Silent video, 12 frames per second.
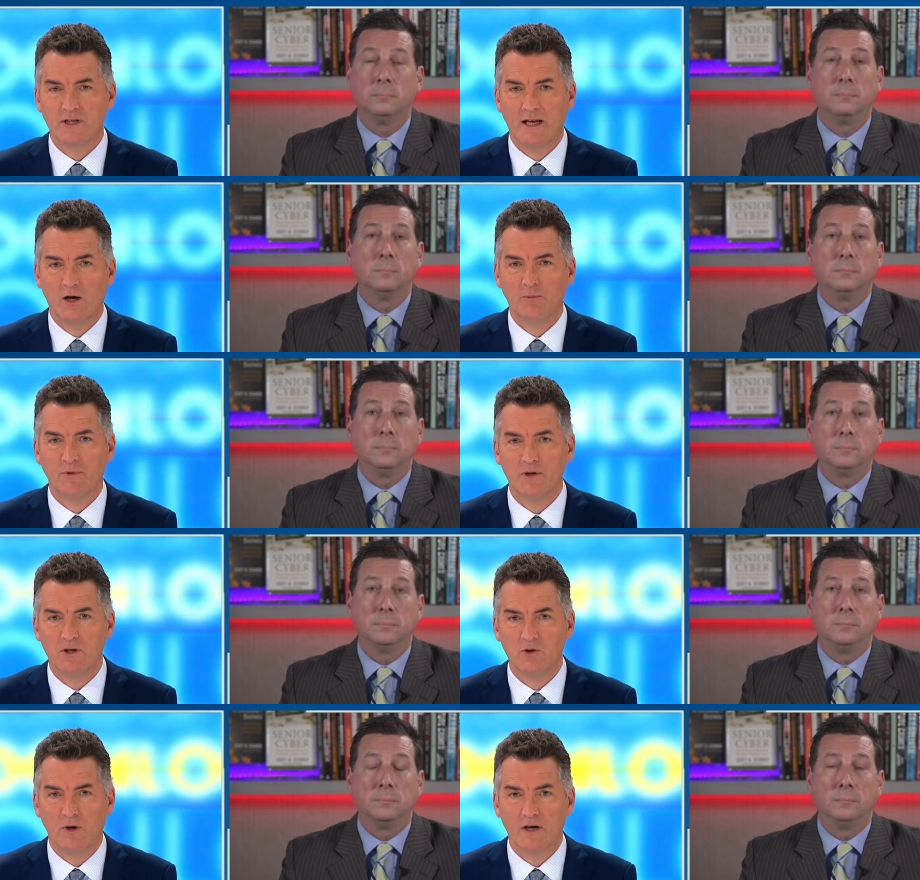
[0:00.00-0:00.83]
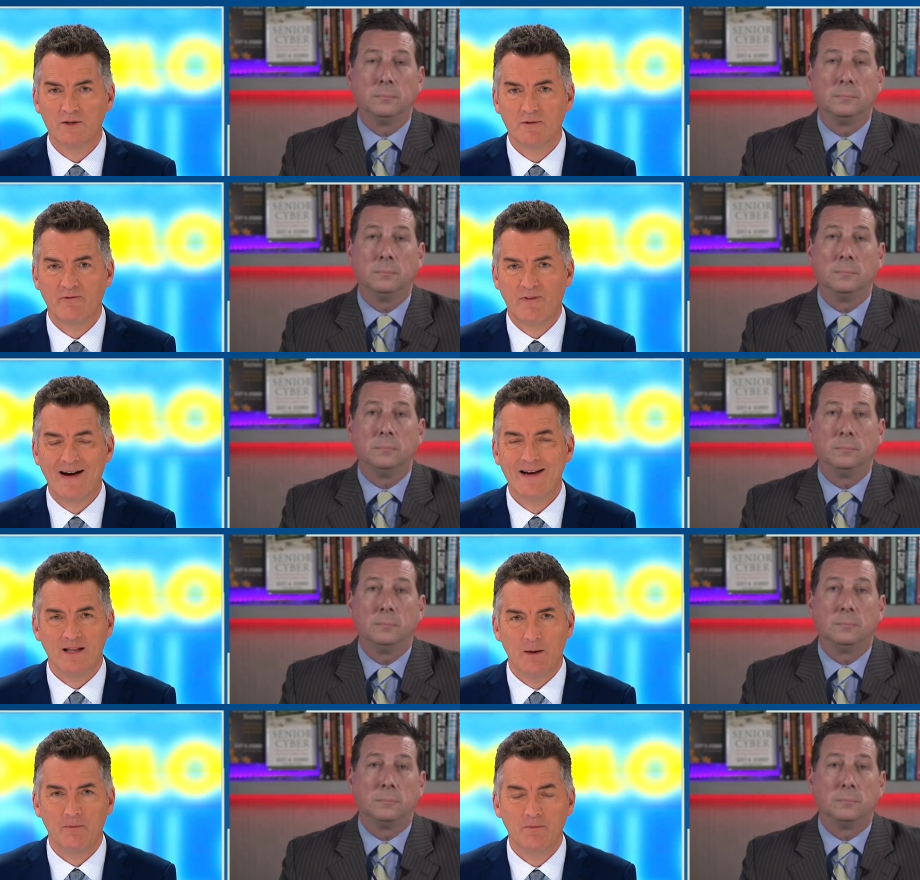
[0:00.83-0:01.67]
Speaker 1: and help the U.S.
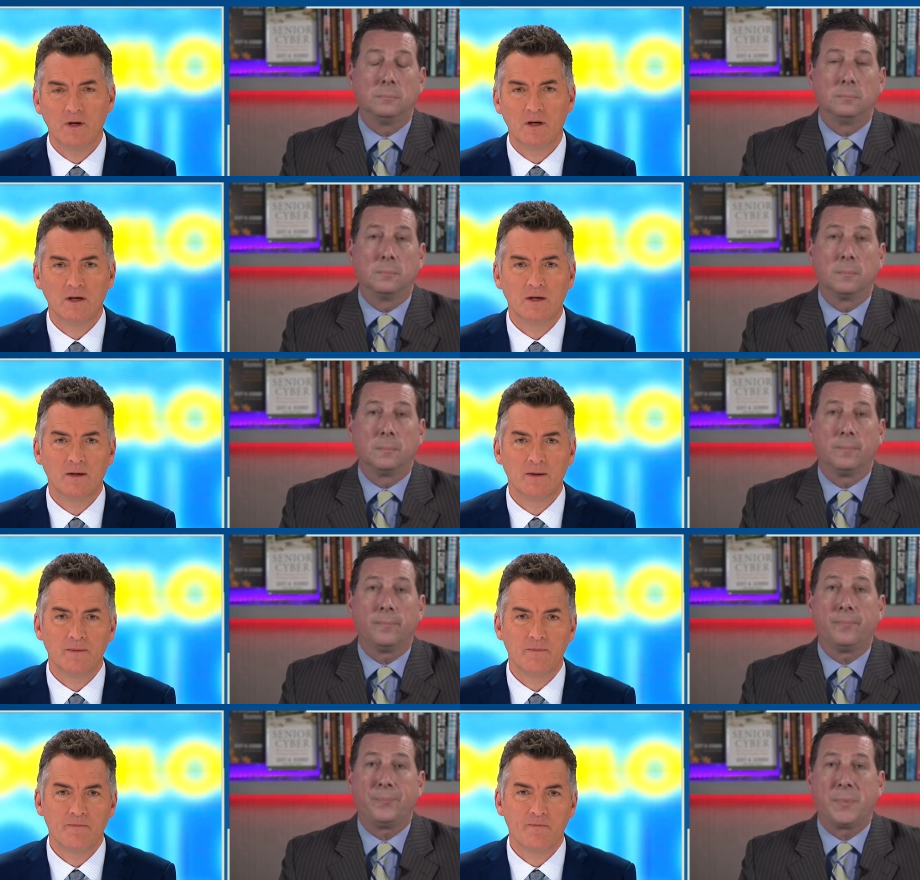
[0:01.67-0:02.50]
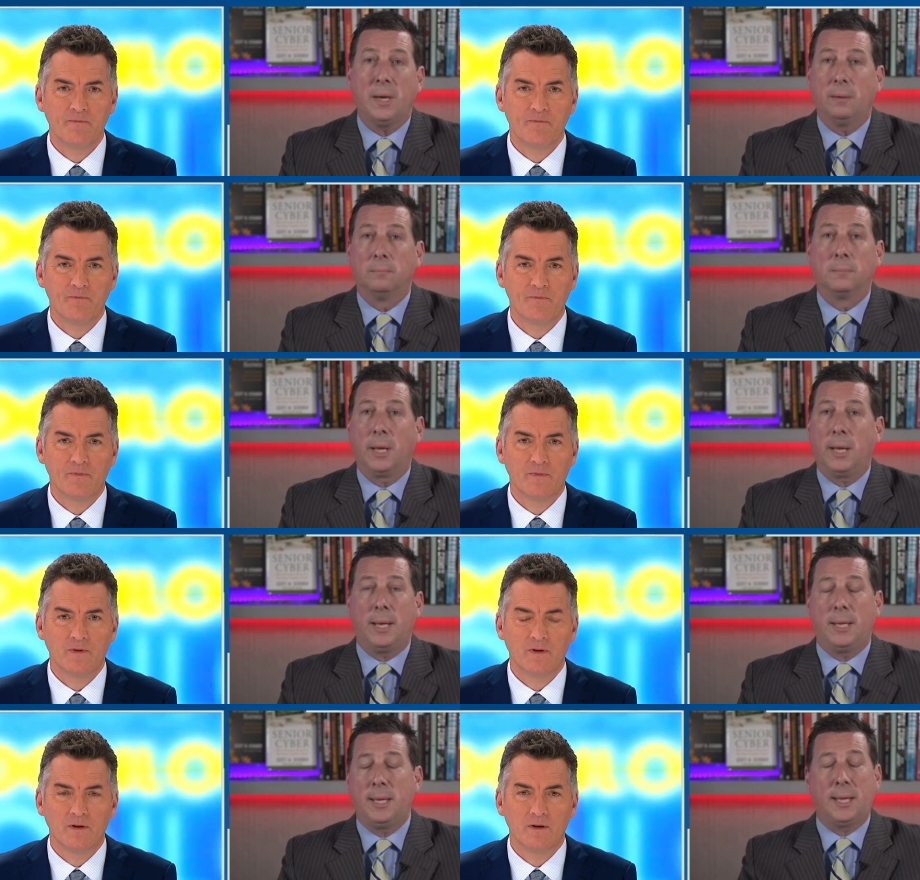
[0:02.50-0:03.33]
find them.
Speaker 2: Yeah,
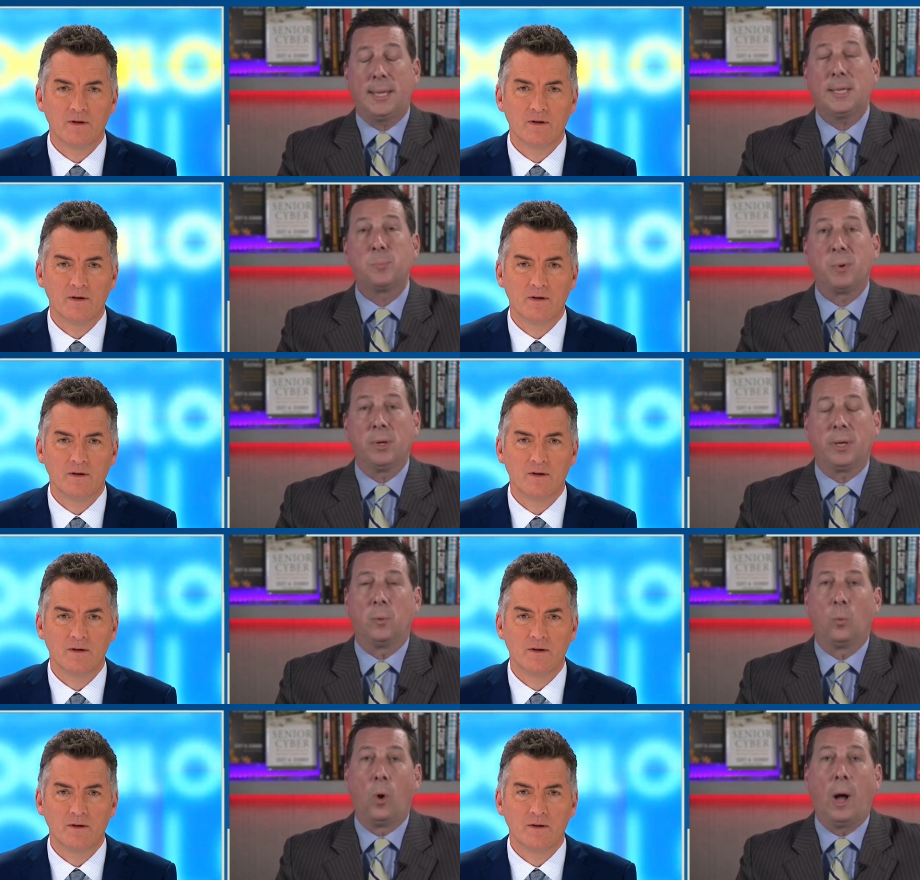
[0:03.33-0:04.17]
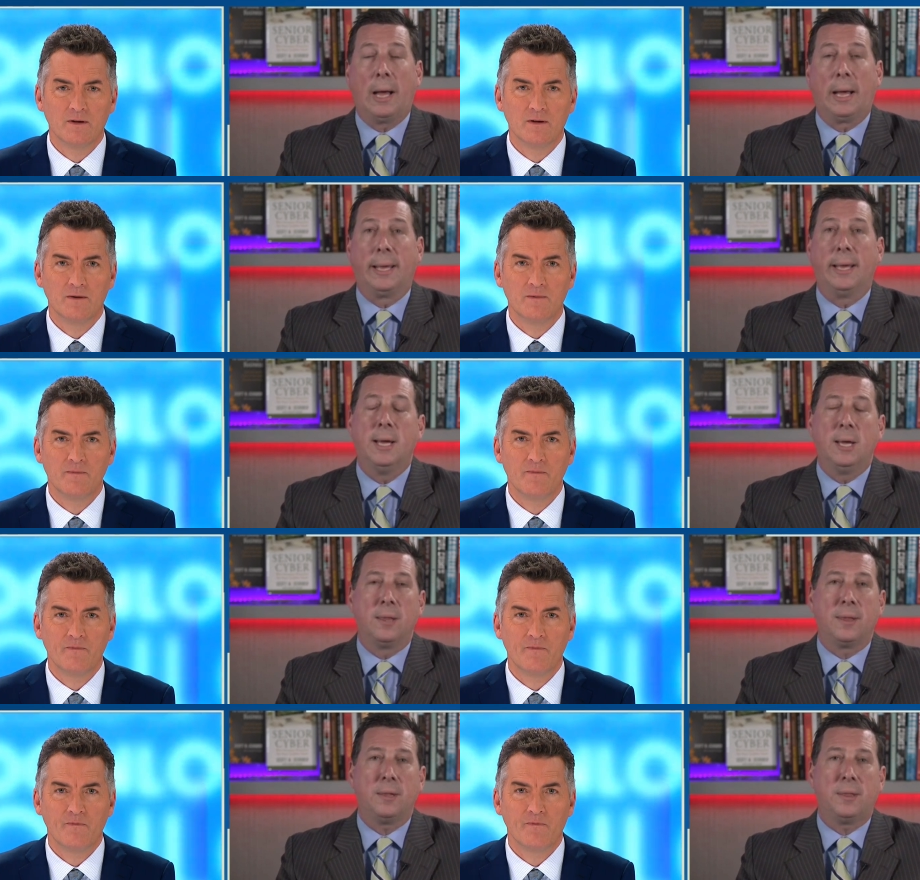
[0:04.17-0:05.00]
and, and that's brilliant. Why?
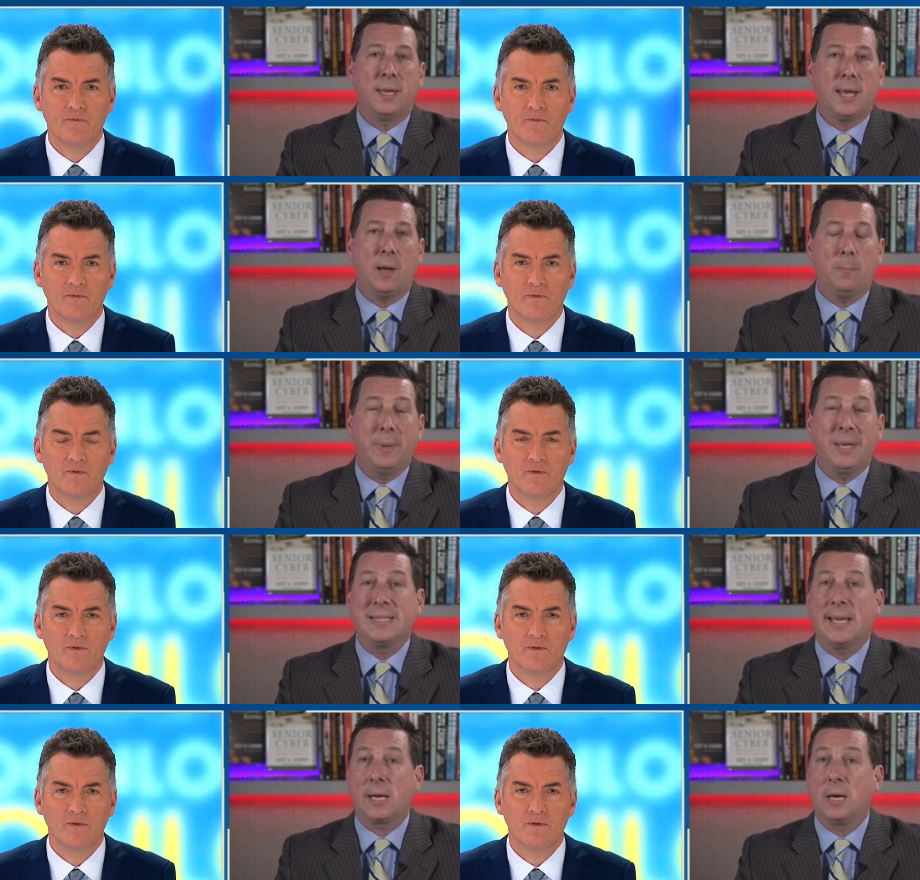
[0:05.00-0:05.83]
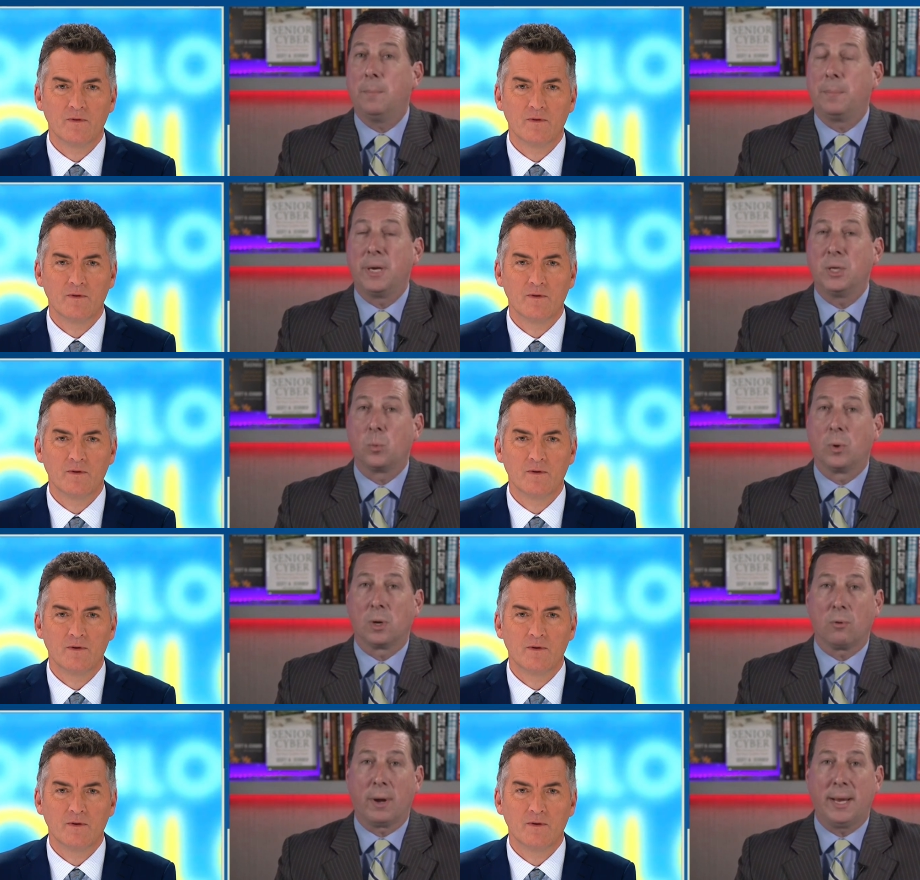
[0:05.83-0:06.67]
Think how big tech companies
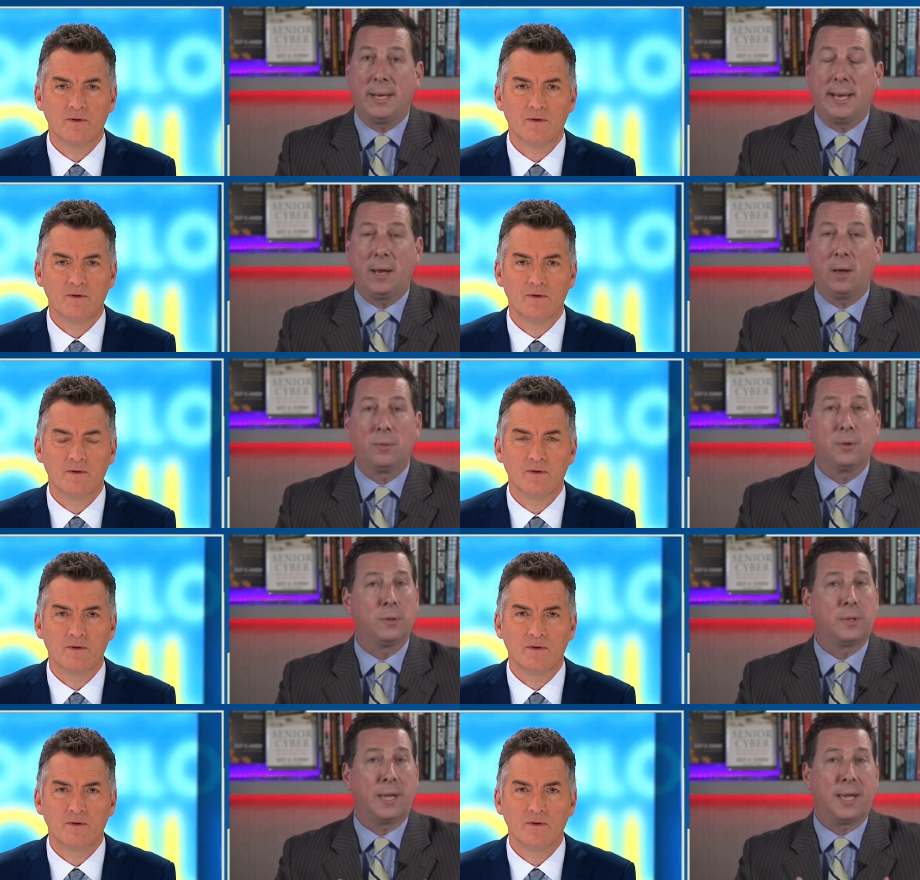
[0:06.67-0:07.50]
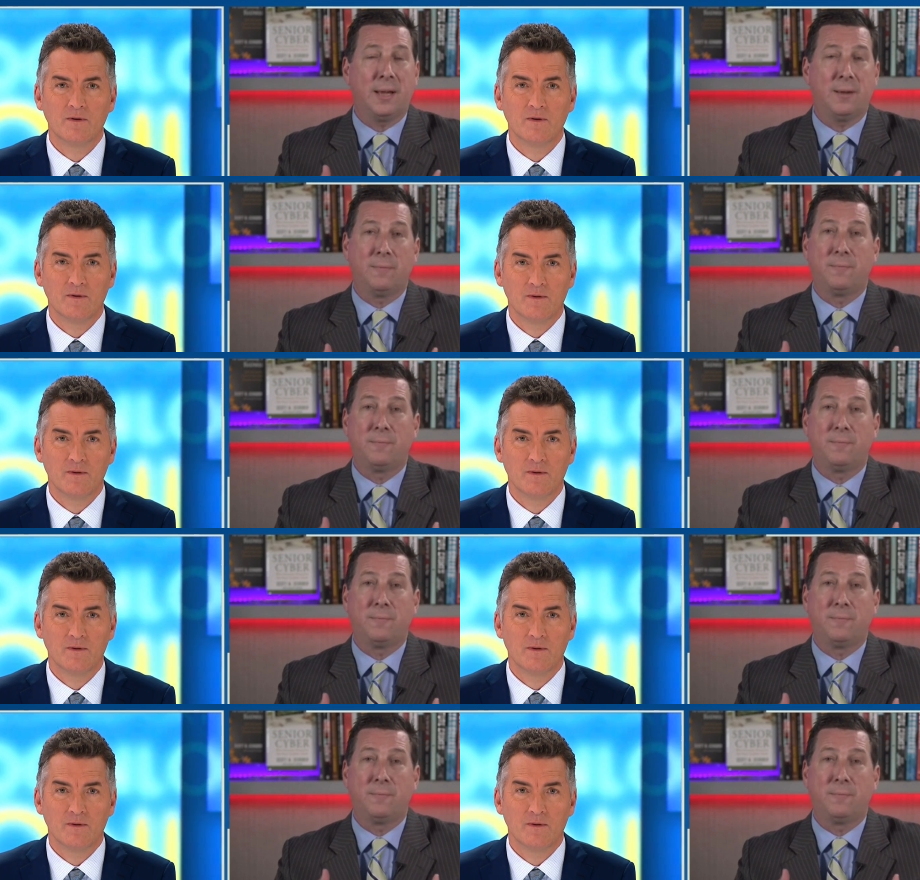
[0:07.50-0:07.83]
work right now. They're, they have